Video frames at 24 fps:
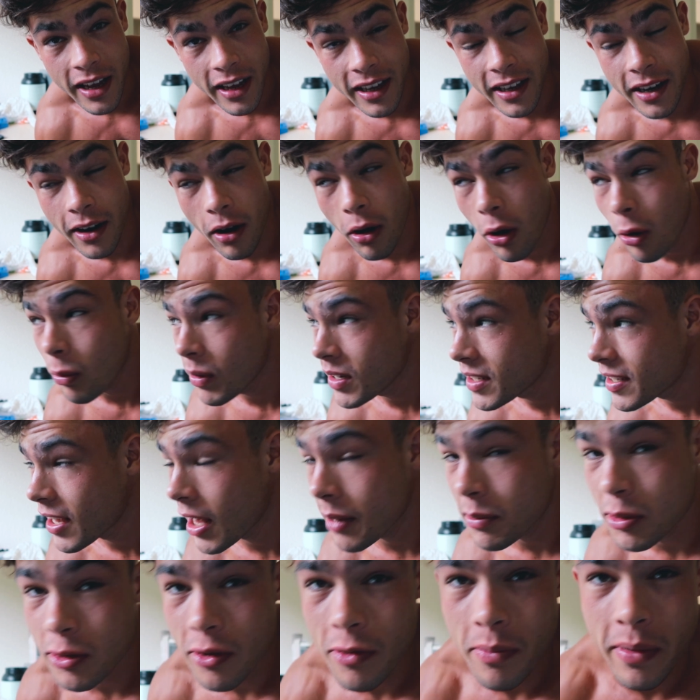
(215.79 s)
It always
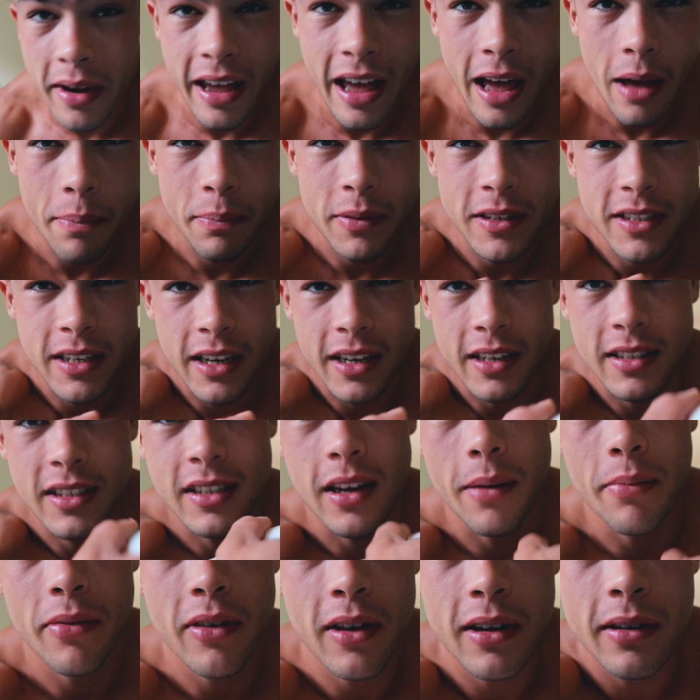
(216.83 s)
helps with my appetite.
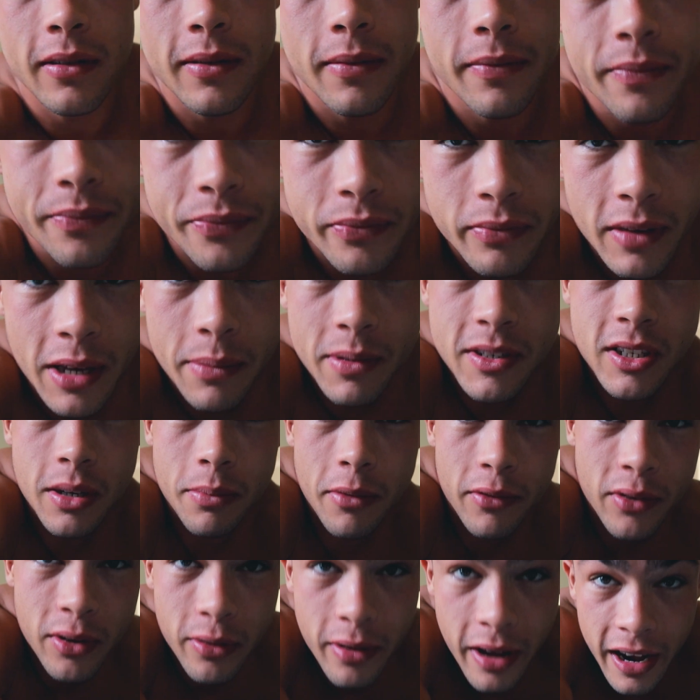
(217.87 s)
Something maybe some
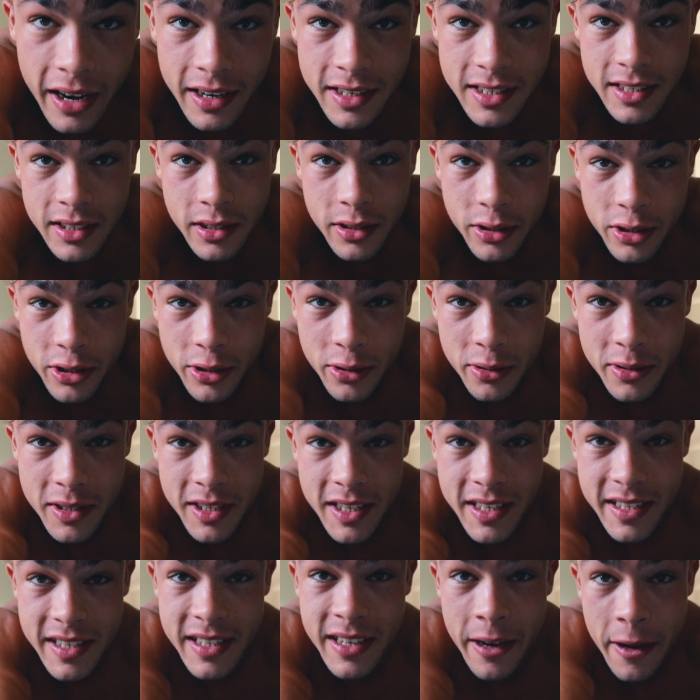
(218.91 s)
of you guys could use
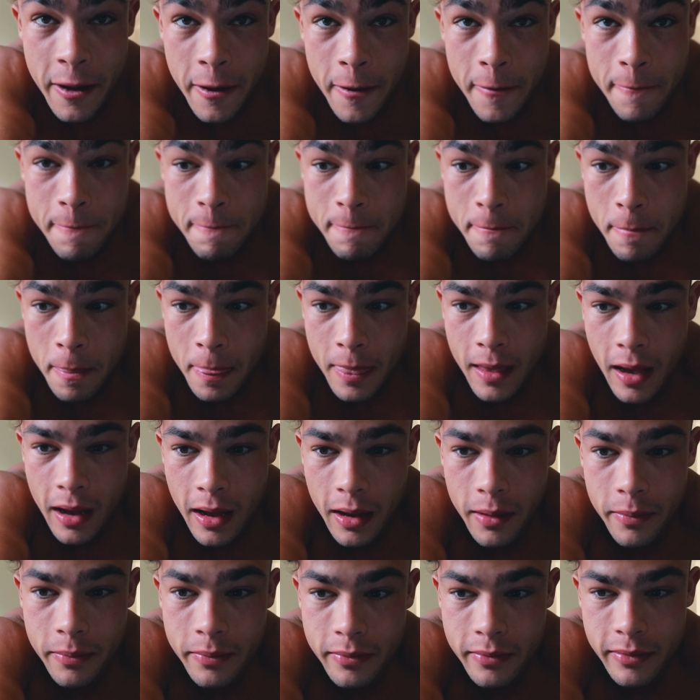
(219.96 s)
is
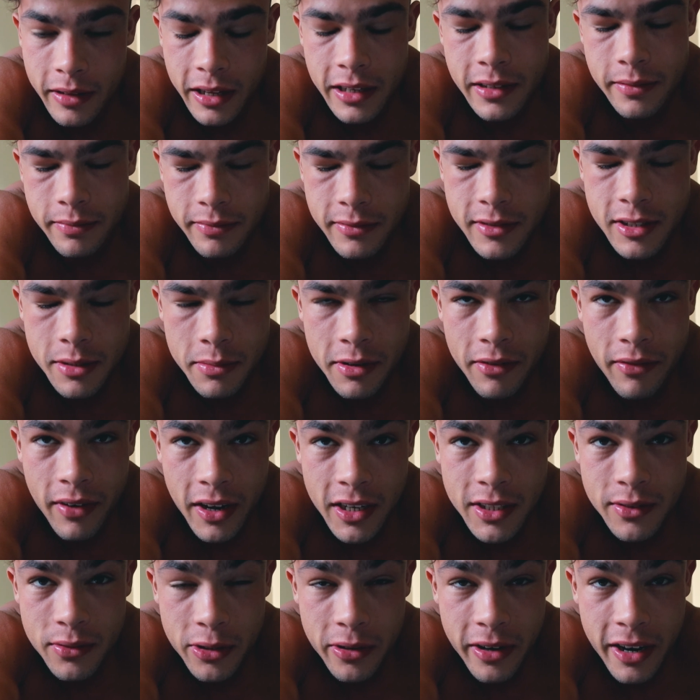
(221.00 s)
some
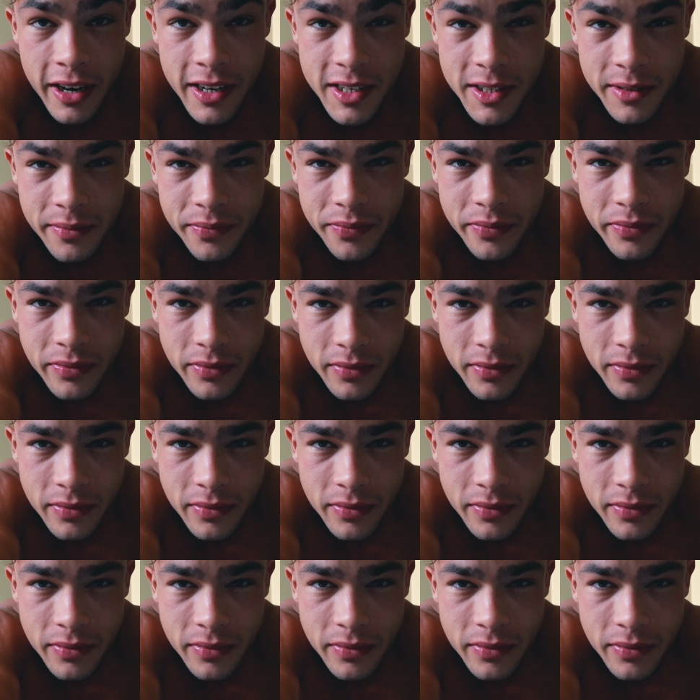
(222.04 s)
advice for you guys.